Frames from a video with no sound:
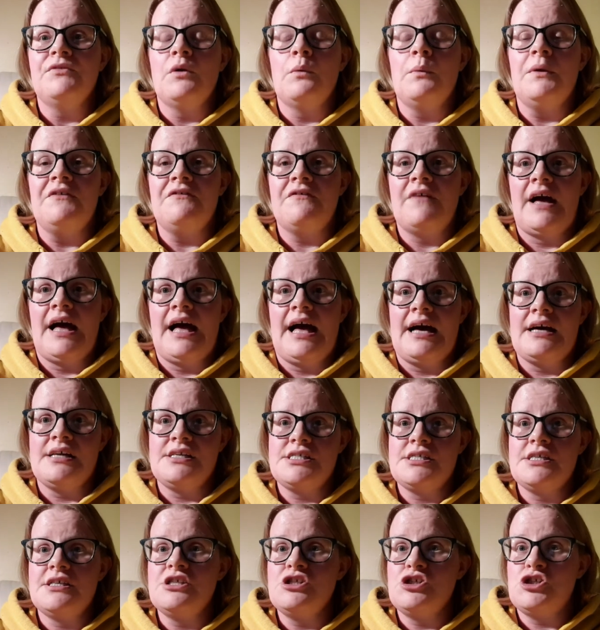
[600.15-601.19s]
we've
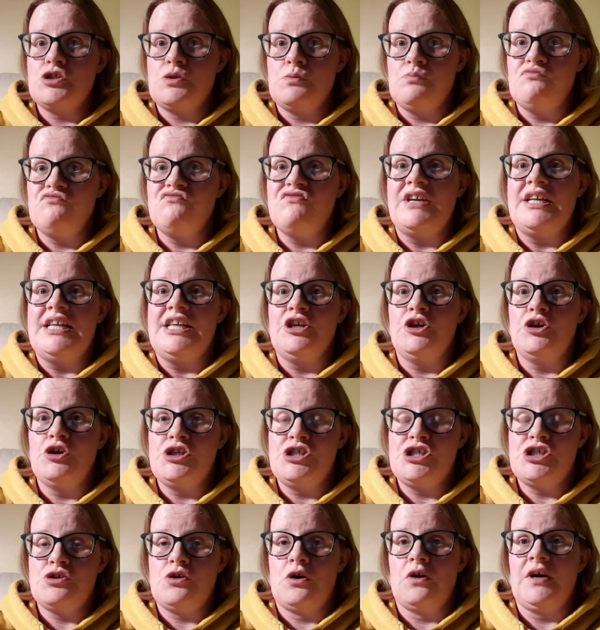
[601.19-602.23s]
had some really
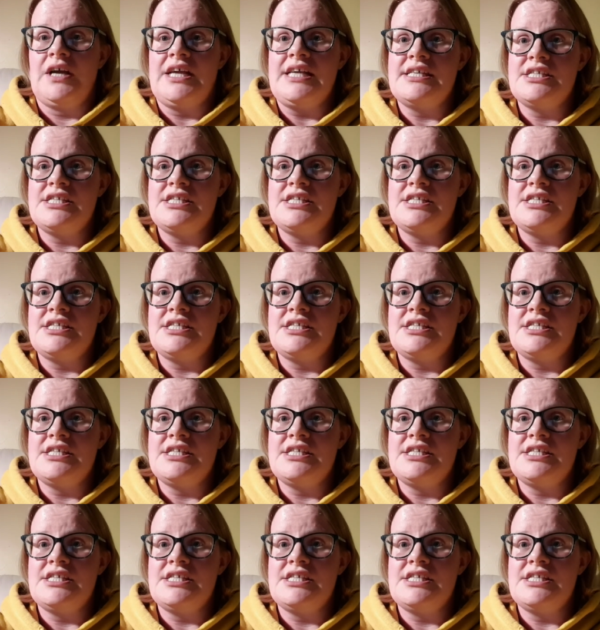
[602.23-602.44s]
good, strong